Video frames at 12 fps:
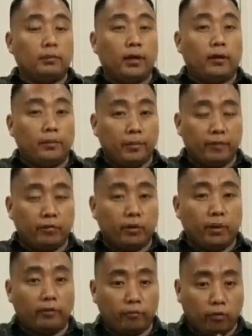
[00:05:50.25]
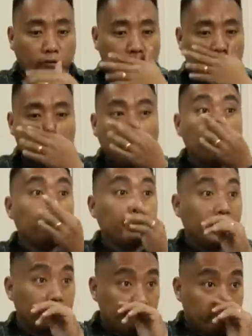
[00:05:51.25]
I paved the way for the
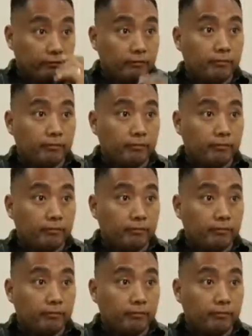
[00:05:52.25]
NPF.